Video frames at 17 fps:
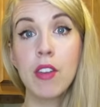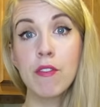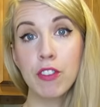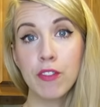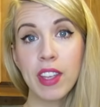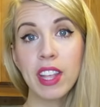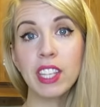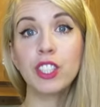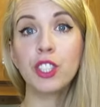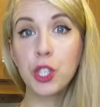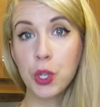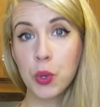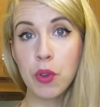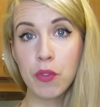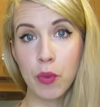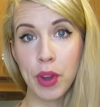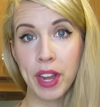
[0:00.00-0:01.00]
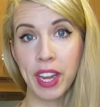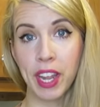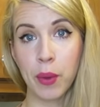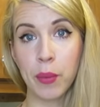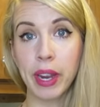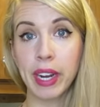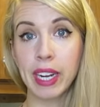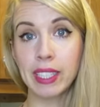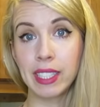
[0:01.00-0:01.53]
For phase 2 of weaning,
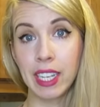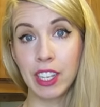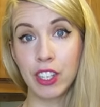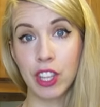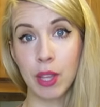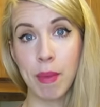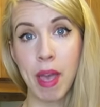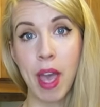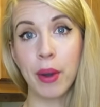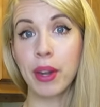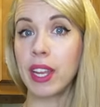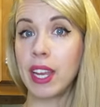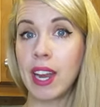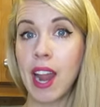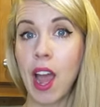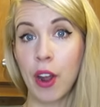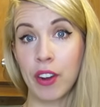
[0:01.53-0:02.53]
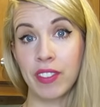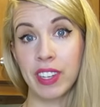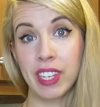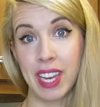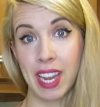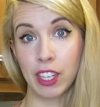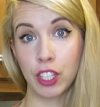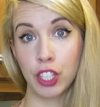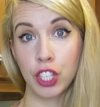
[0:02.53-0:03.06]
we're going to teach them how to eat out of a
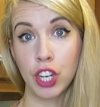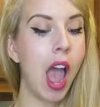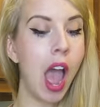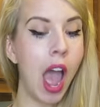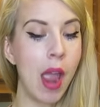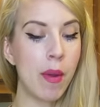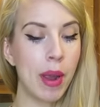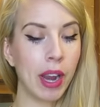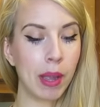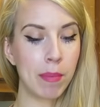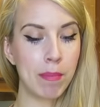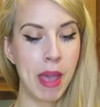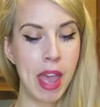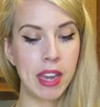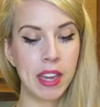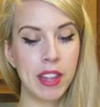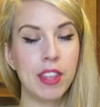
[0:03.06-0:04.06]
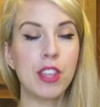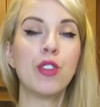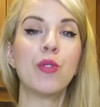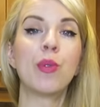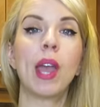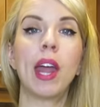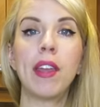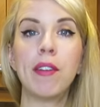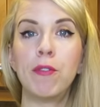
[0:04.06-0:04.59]
dish. I recommend that you
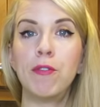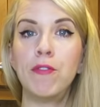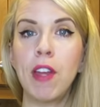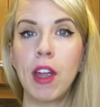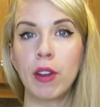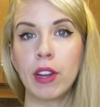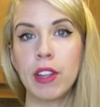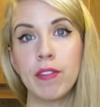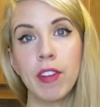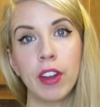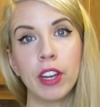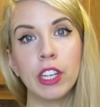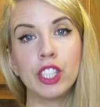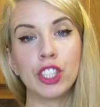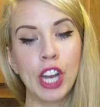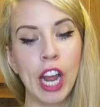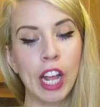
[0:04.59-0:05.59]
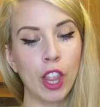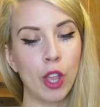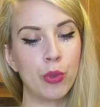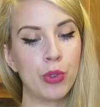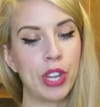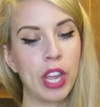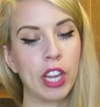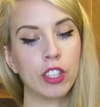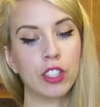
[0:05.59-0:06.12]
get a very, very shallow
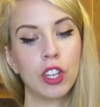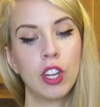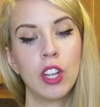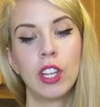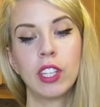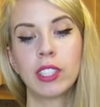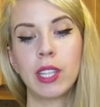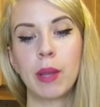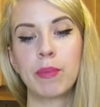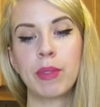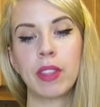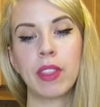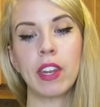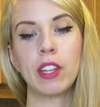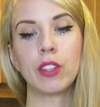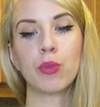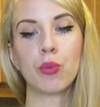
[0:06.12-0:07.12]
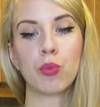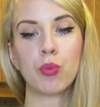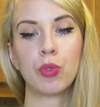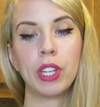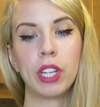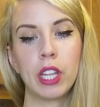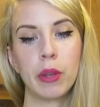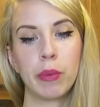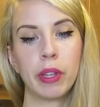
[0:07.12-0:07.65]
dish, something that is
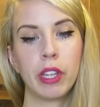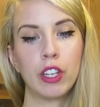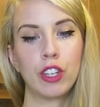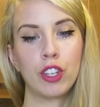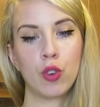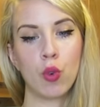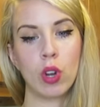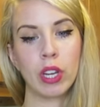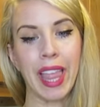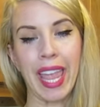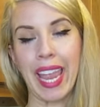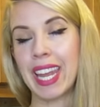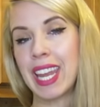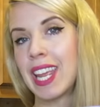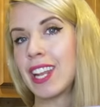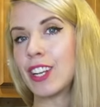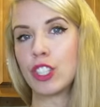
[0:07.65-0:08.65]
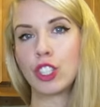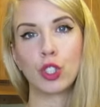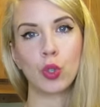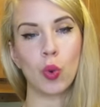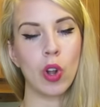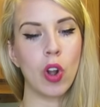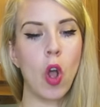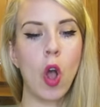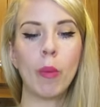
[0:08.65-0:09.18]
really, really short, like an inch
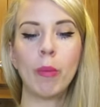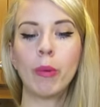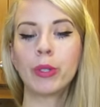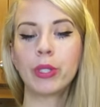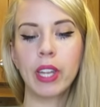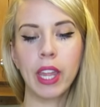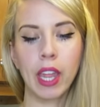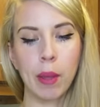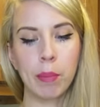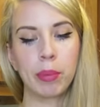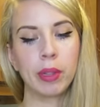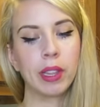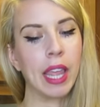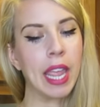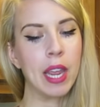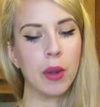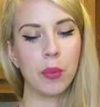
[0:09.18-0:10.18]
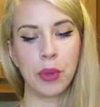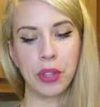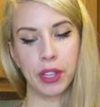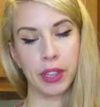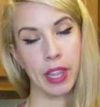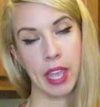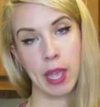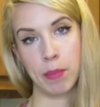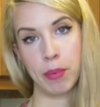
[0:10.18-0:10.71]
short, almost like a plate with a
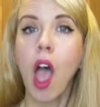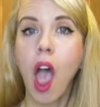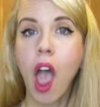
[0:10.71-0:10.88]
lip.